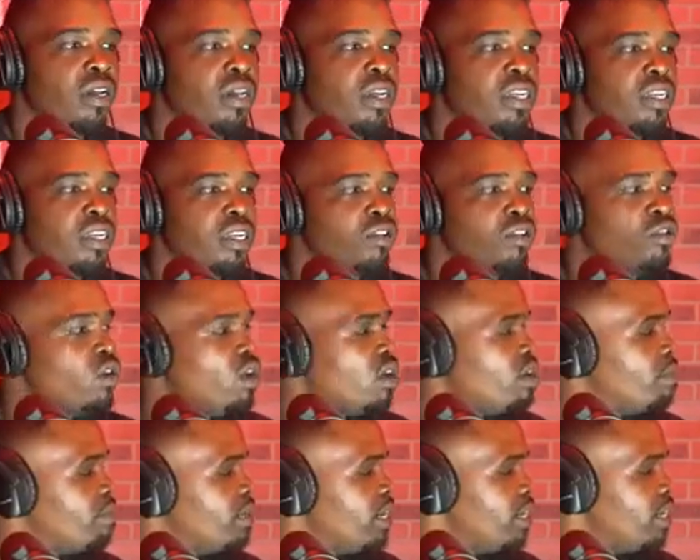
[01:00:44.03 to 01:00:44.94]
you know what I
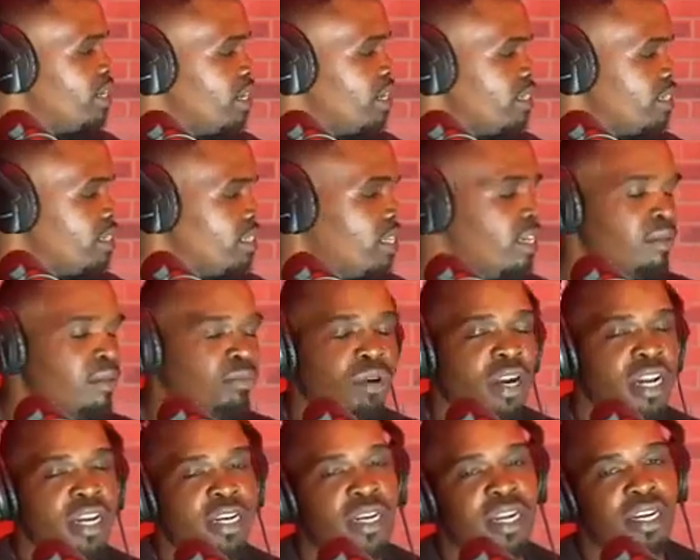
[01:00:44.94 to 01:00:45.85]
mean? Let's
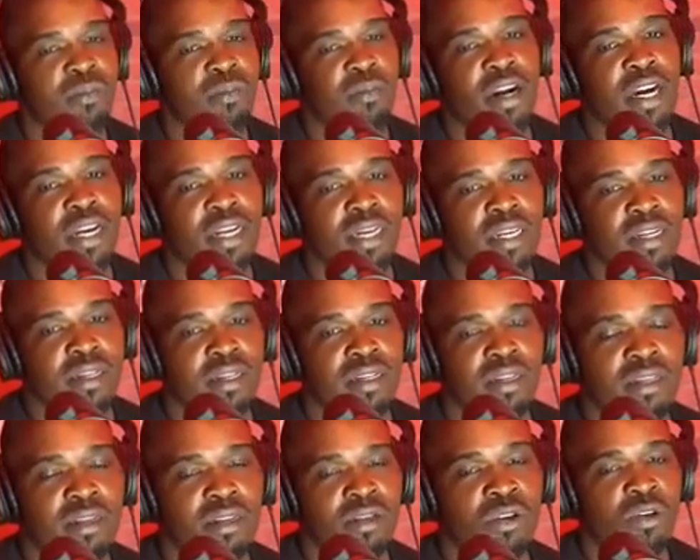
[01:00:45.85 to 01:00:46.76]
break it.
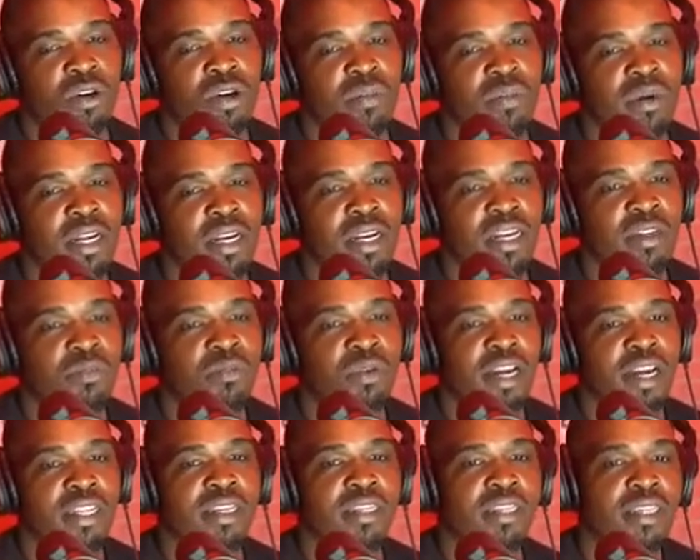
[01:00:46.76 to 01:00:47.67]
You know what I mean? Let's
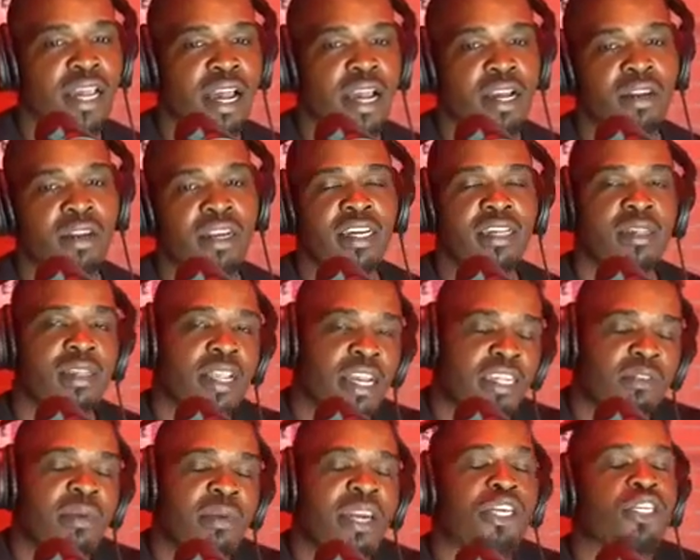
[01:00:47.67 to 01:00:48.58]
break the cycle. Let's
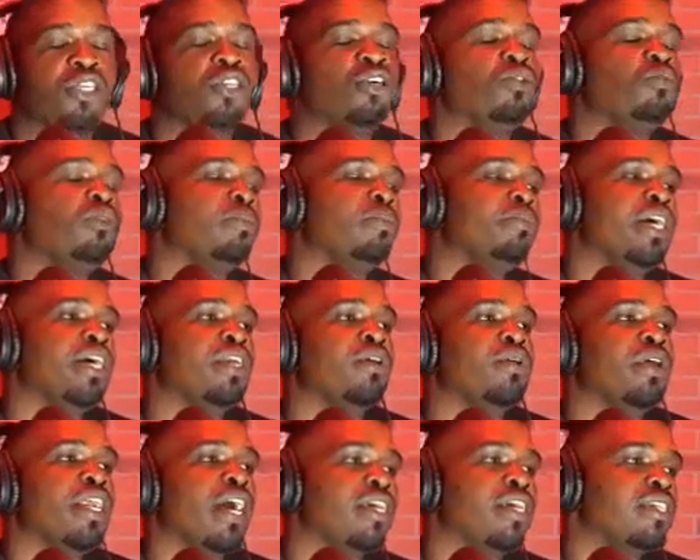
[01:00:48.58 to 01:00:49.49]
make sure we're
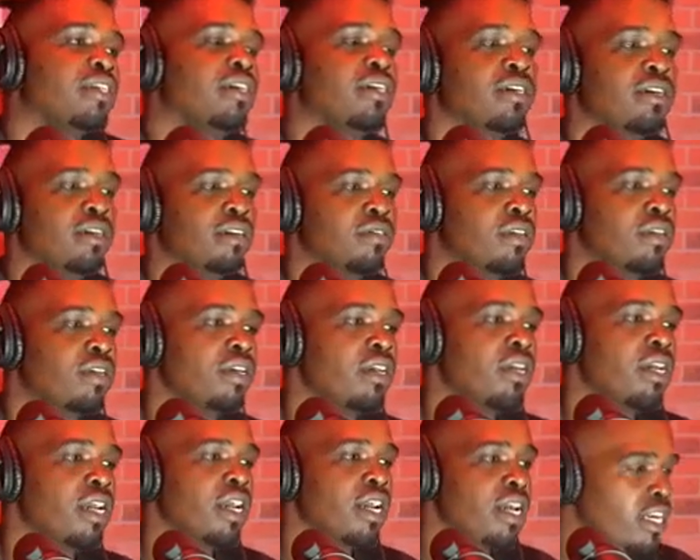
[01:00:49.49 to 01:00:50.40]
bettering ourselves.
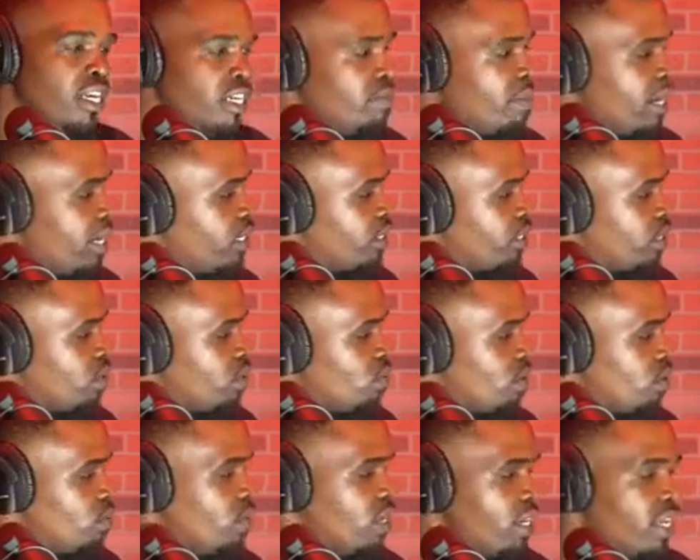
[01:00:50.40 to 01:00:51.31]
Let's make sure we're
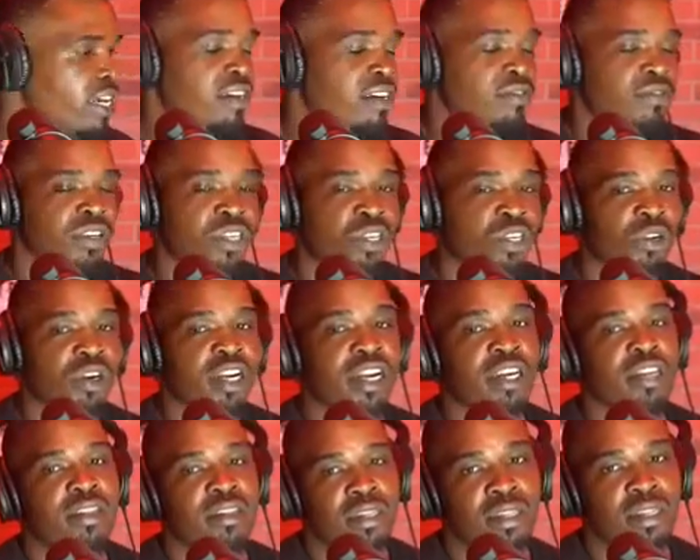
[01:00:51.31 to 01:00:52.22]
relieving
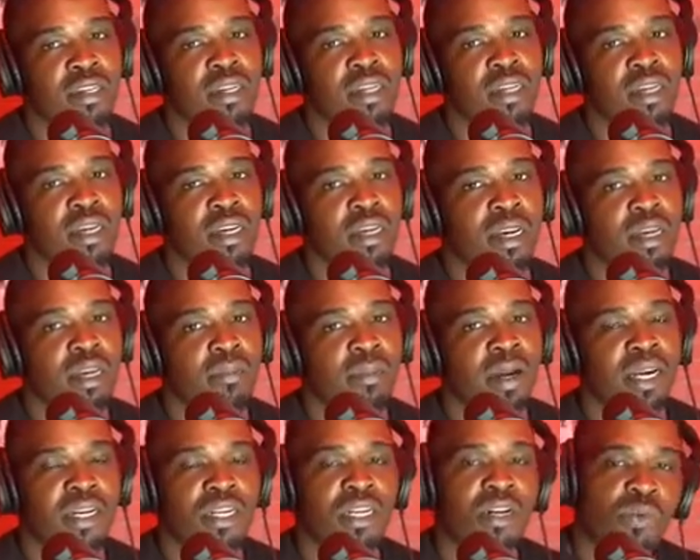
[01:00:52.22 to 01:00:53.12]
stress.
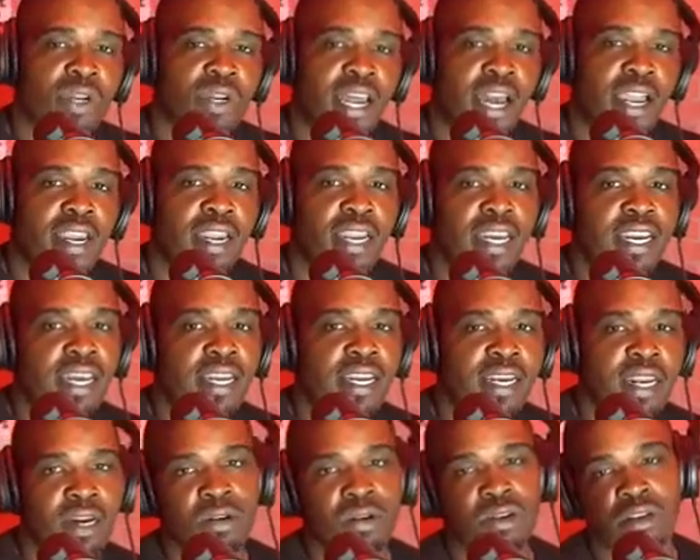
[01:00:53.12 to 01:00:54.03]
Make sure we're not leaning
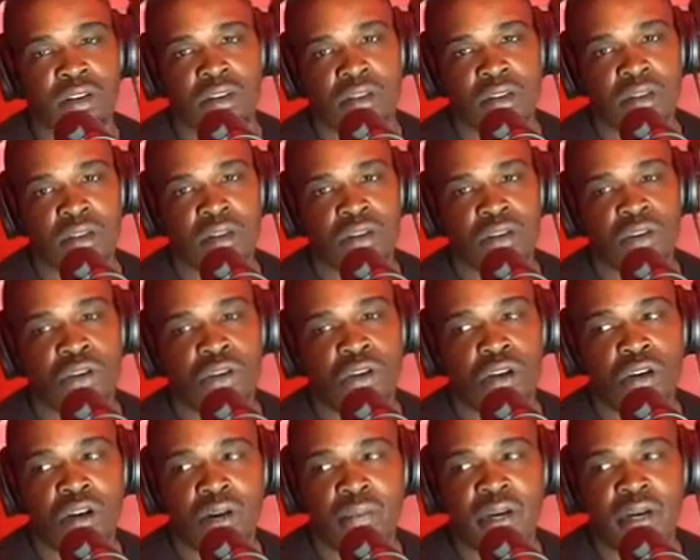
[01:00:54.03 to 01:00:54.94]
on it. You
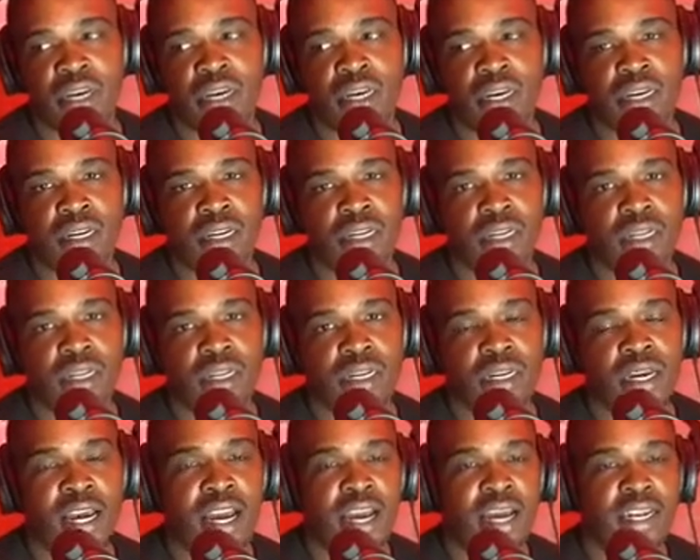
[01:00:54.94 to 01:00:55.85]
know what I mean?
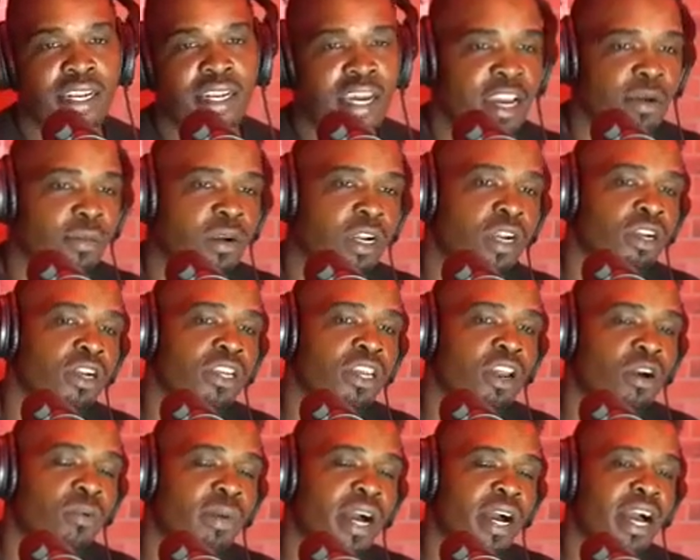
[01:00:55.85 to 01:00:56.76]
Goddamn, clear your
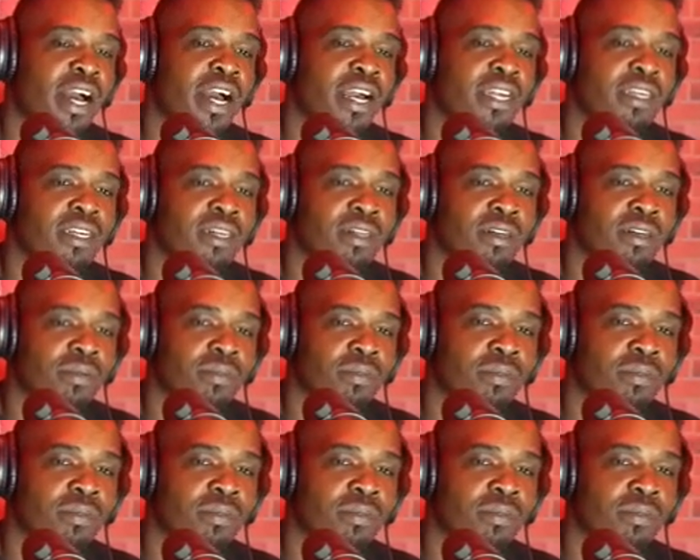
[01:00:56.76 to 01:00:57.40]
mind up.